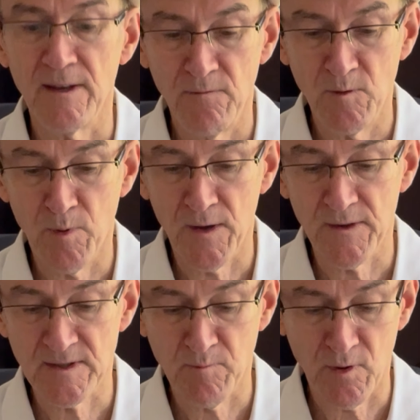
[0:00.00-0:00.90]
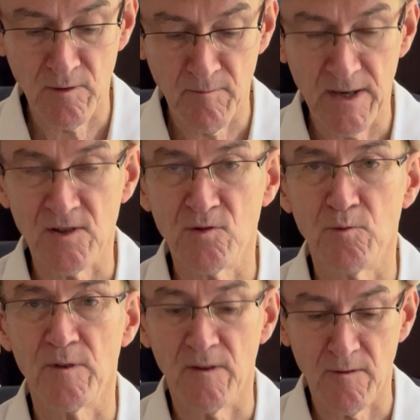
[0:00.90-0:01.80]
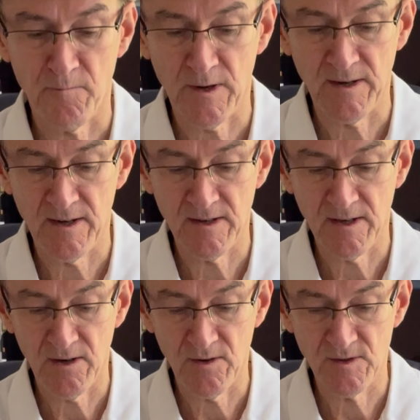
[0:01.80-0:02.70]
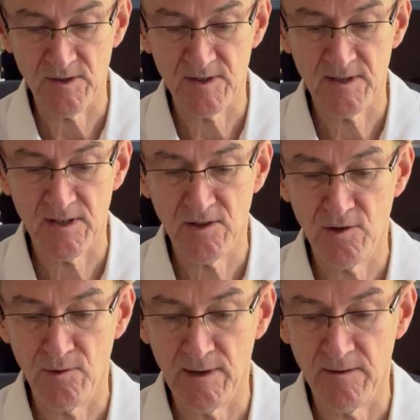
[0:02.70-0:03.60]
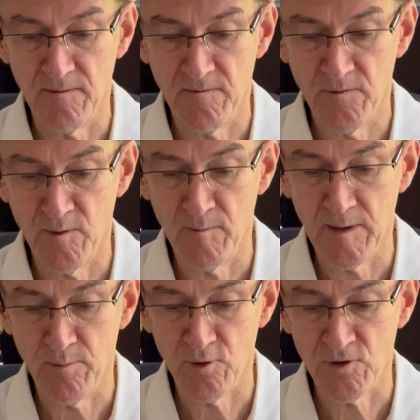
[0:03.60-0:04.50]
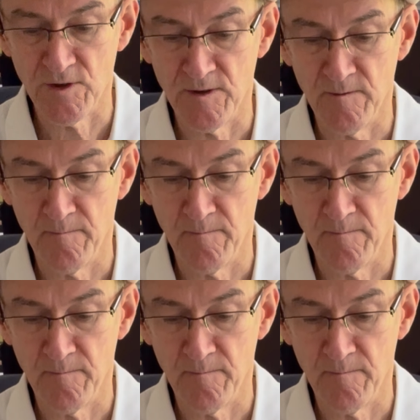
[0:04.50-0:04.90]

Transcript: If you buy this model, make sure that the front undercarriage is securely, firmly pushed in.